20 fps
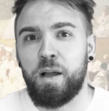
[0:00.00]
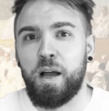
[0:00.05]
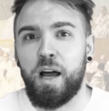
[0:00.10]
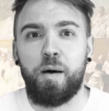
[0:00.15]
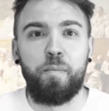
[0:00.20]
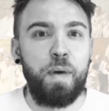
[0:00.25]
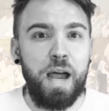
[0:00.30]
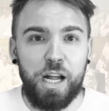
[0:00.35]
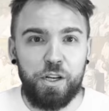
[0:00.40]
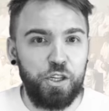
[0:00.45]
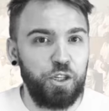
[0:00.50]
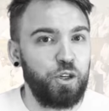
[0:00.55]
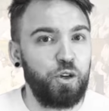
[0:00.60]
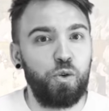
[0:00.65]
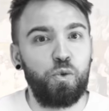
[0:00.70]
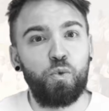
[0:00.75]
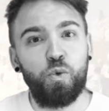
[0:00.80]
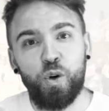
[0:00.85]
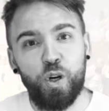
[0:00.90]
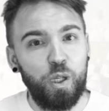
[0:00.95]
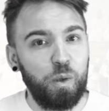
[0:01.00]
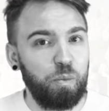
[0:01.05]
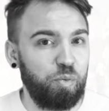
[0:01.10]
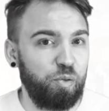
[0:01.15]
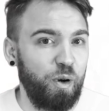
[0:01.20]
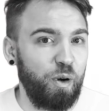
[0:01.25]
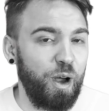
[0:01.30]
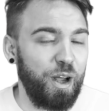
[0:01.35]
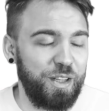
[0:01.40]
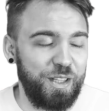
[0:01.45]
a magical world
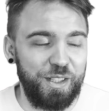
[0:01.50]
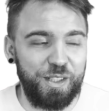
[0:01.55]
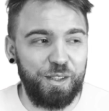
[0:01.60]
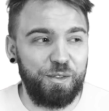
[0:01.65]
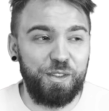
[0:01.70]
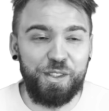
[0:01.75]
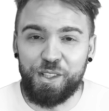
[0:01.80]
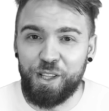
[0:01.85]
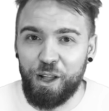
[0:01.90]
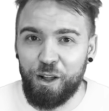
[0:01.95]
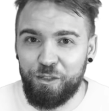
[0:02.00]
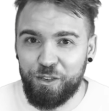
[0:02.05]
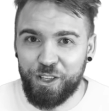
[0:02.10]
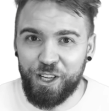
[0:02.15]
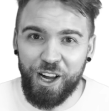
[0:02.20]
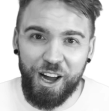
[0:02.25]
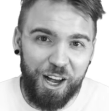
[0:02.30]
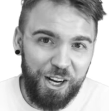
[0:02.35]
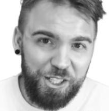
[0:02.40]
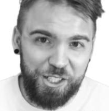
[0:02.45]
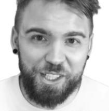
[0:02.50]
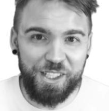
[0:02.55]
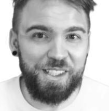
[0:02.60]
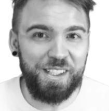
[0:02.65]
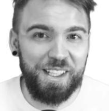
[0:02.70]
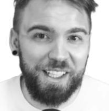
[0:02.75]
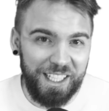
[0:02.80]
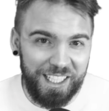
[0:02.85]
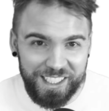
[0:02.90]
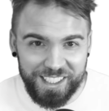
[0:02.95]
process of
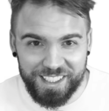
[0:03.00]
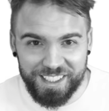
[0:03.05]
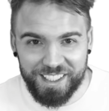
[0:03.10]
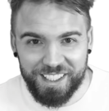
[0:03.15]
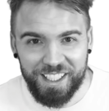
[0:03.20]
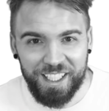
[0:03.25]
self-consciousness.